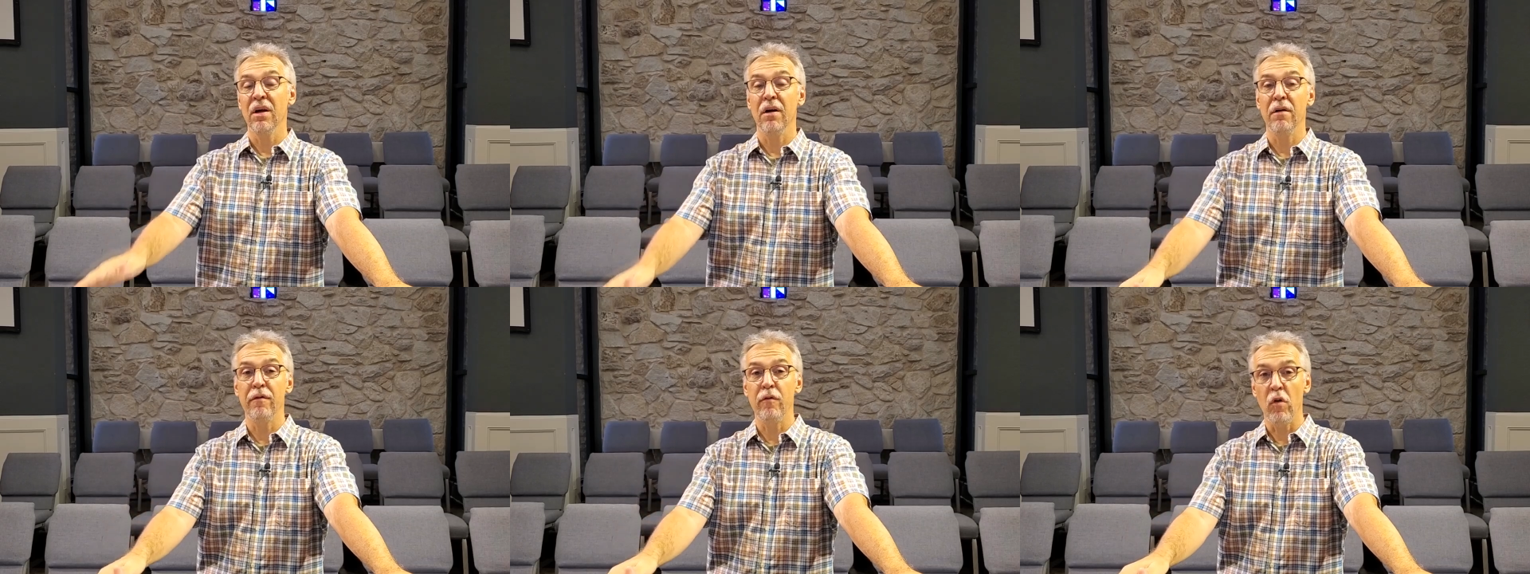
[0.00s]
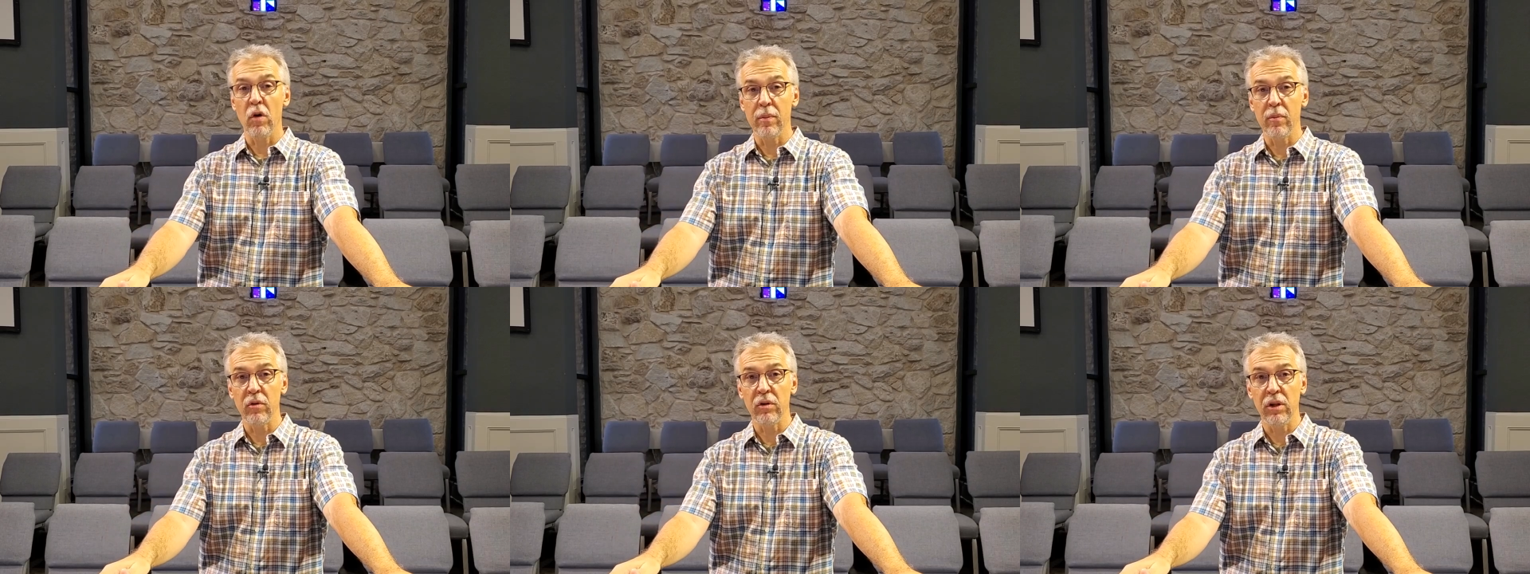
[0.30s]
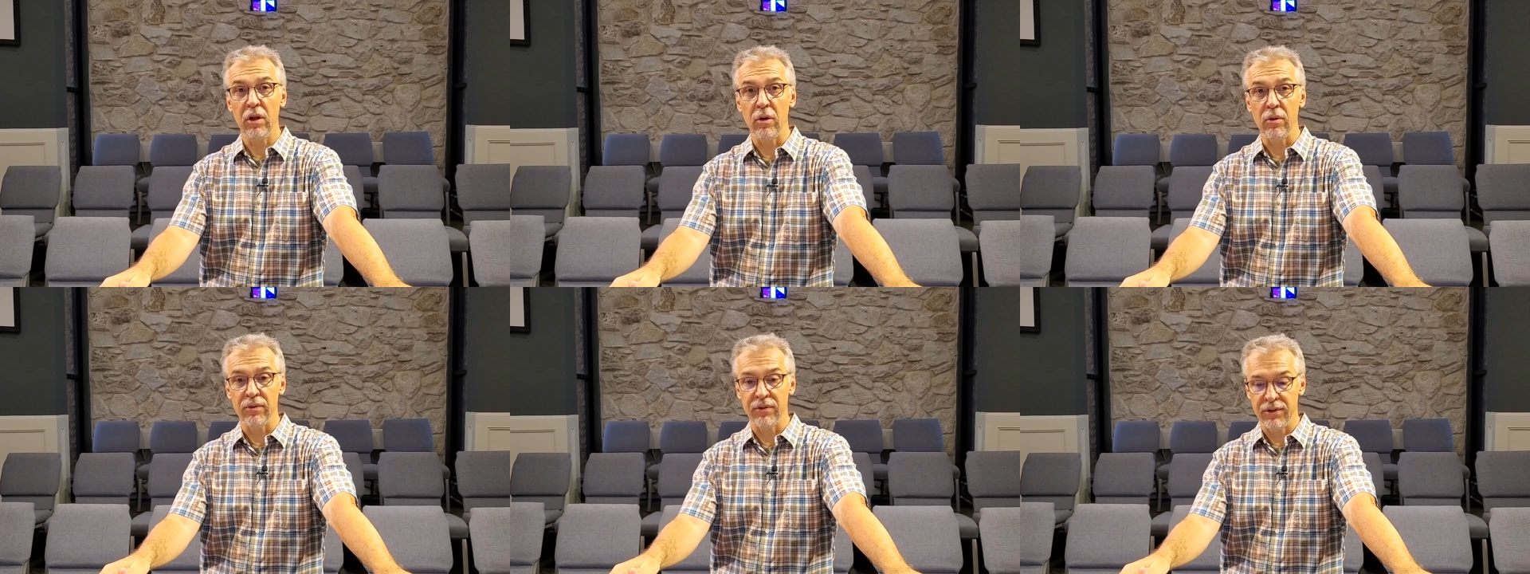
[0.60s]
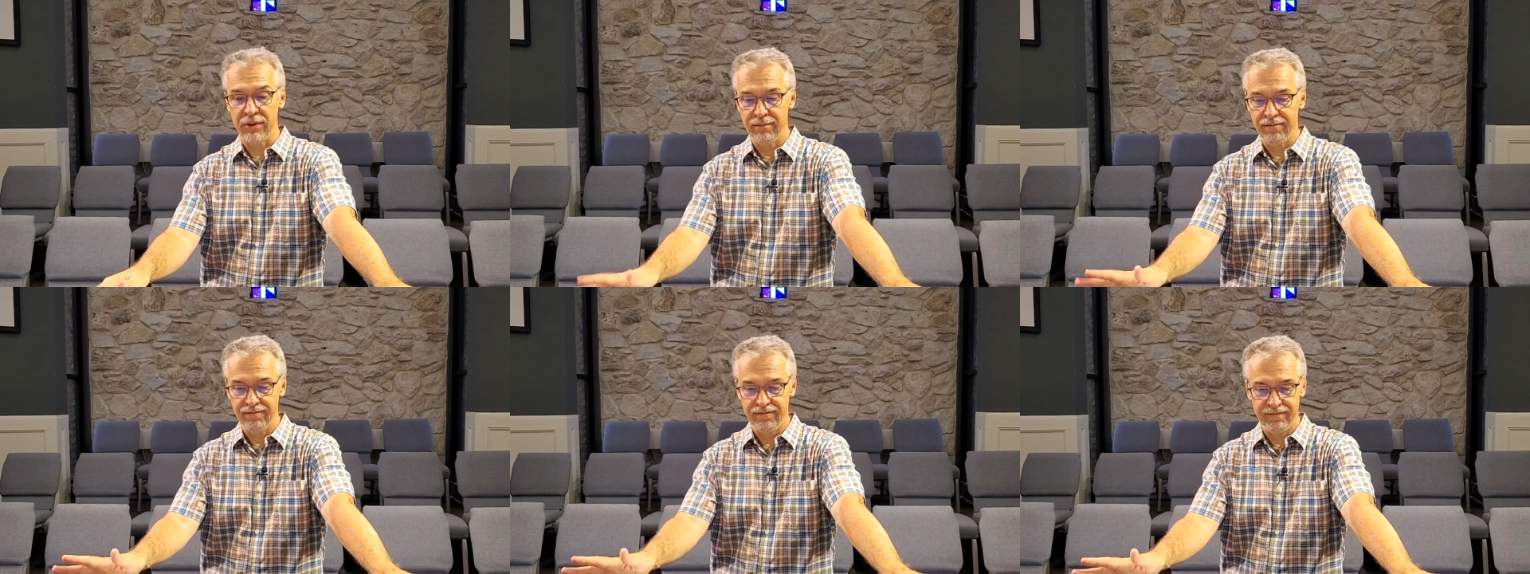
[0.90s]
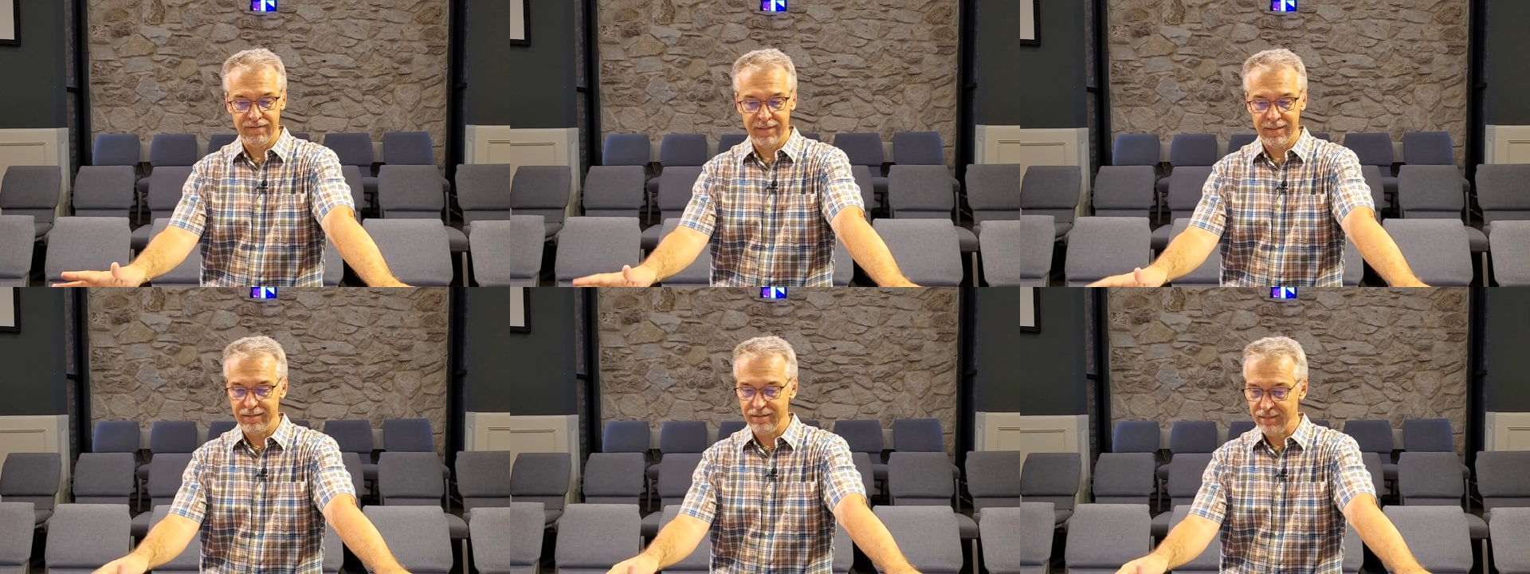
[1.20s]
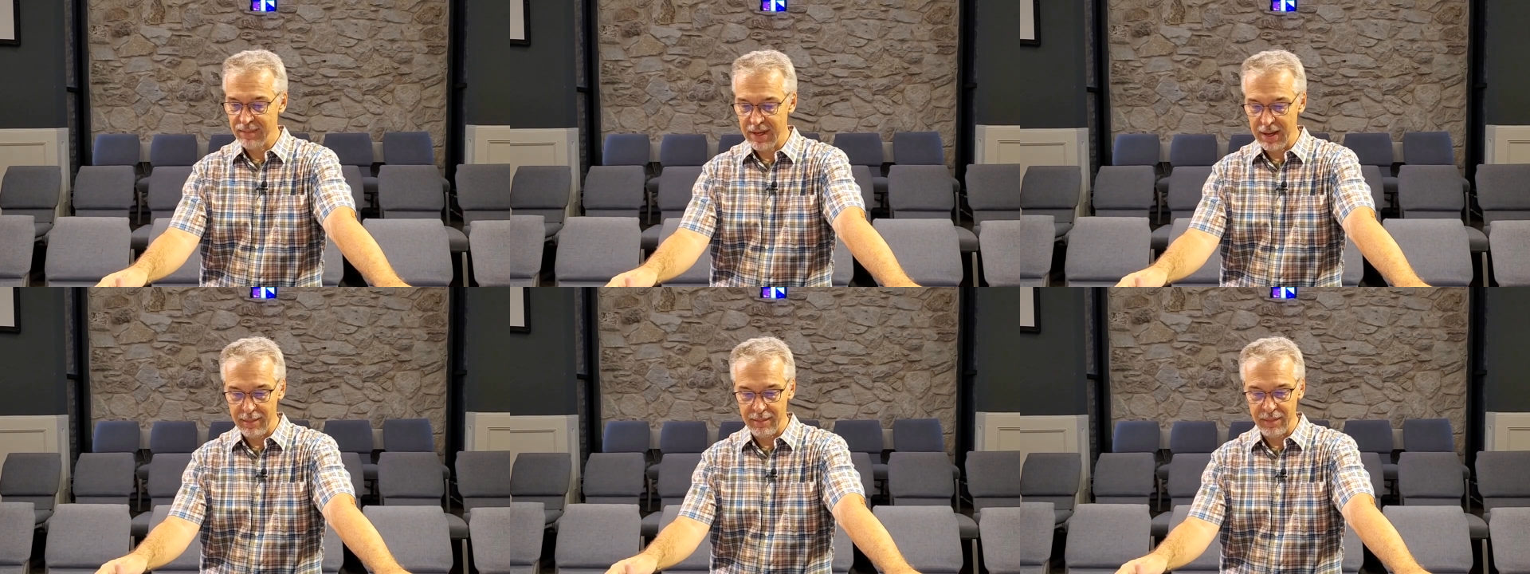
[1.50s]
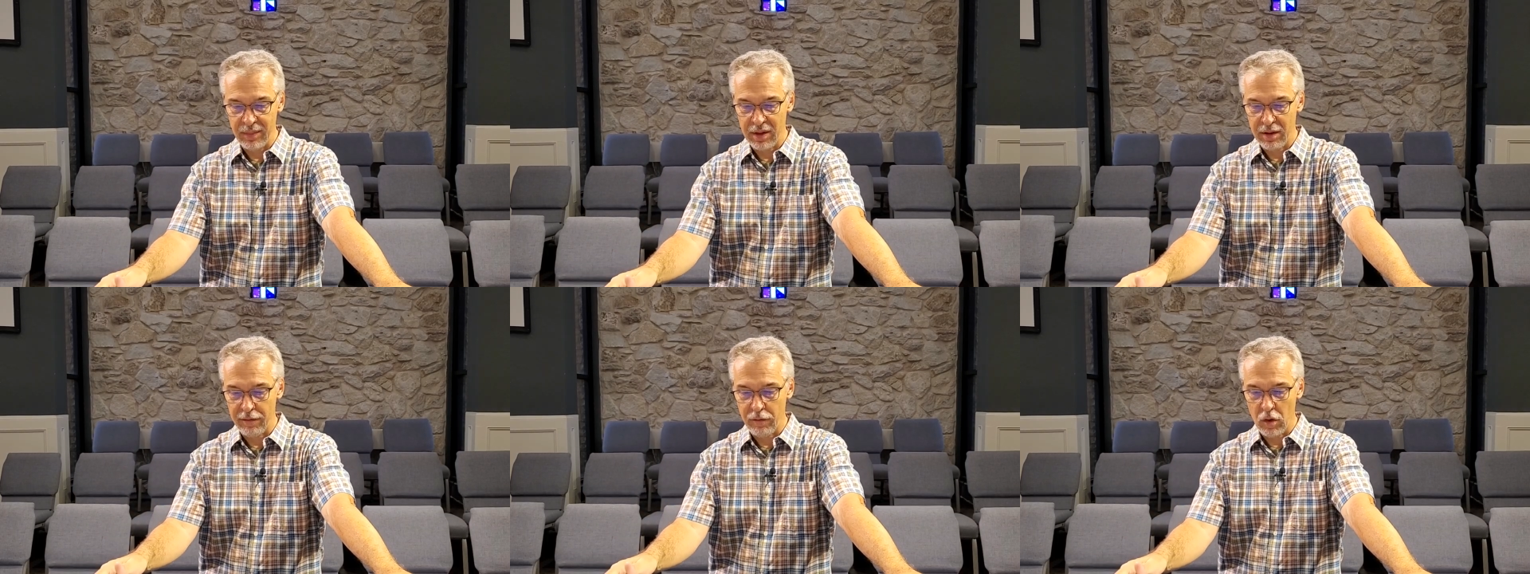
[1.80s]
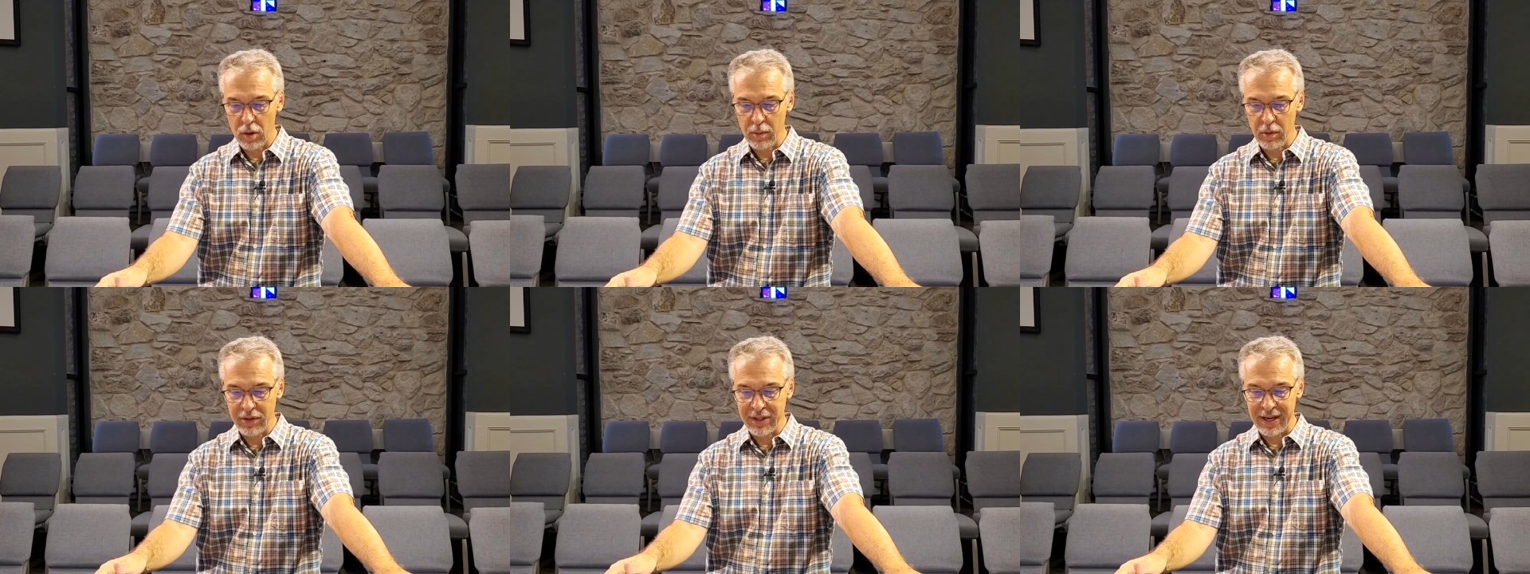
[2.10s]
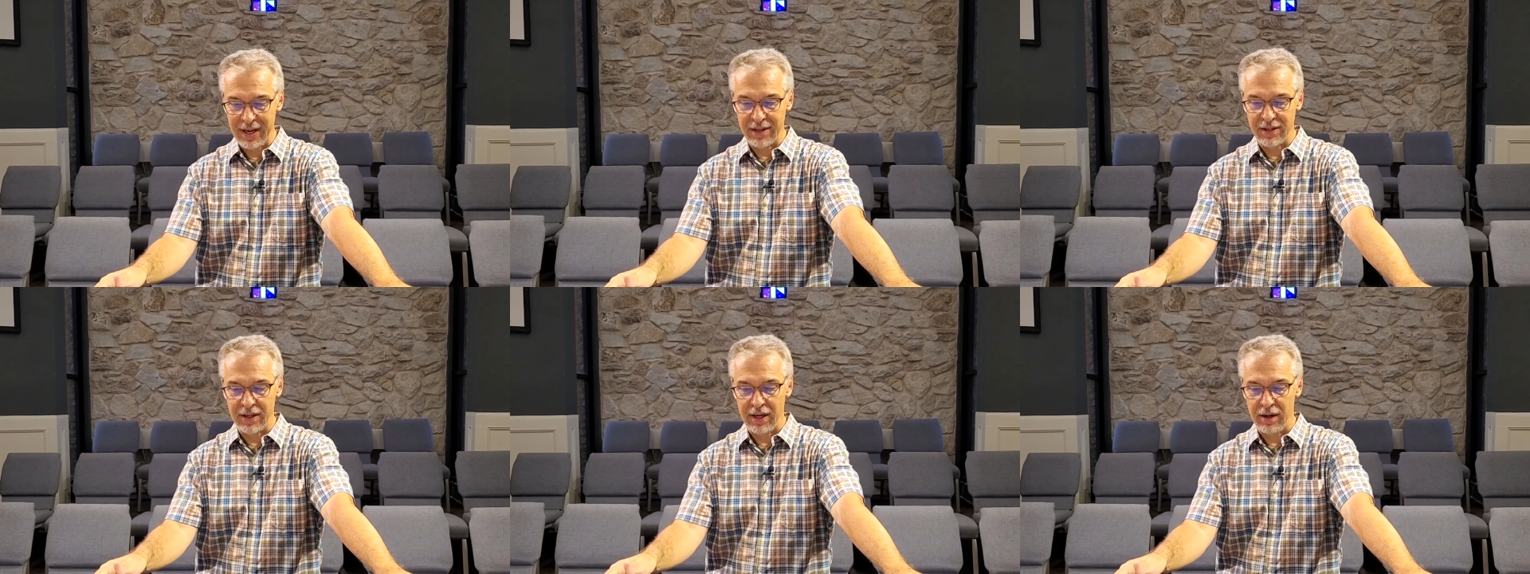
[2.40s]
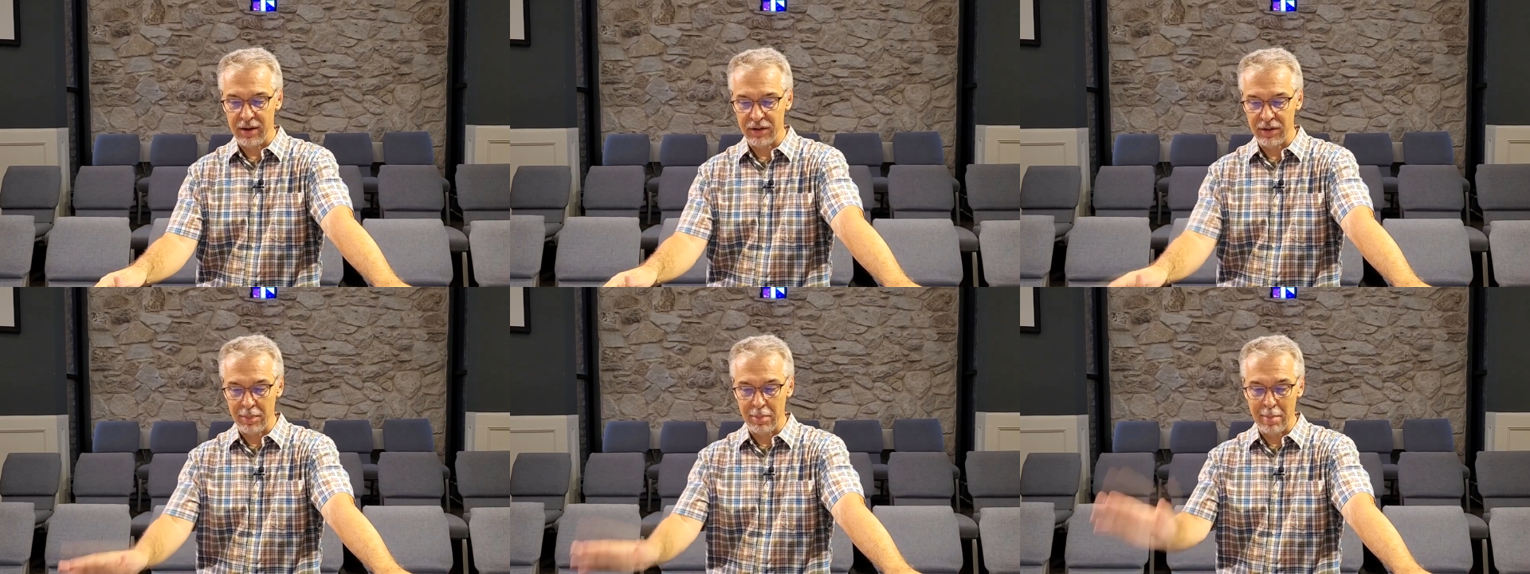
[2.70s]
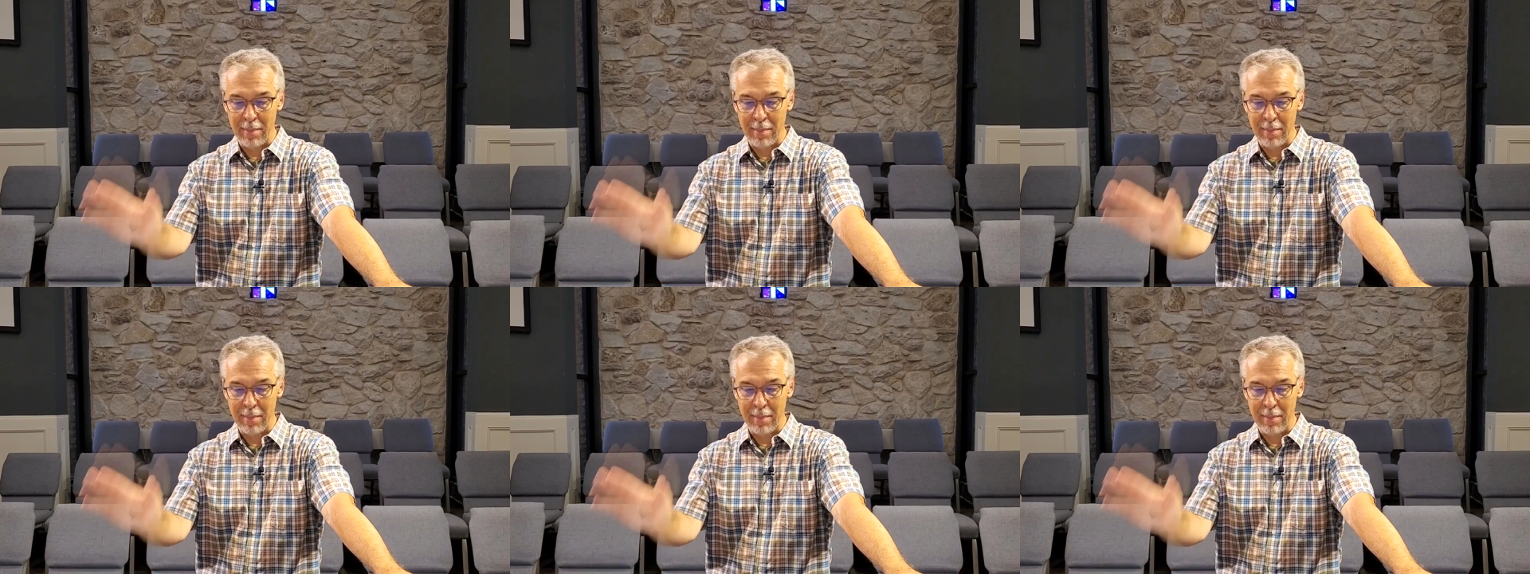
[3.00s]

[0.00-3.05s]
affordable clothes. Yep, affordable textiles,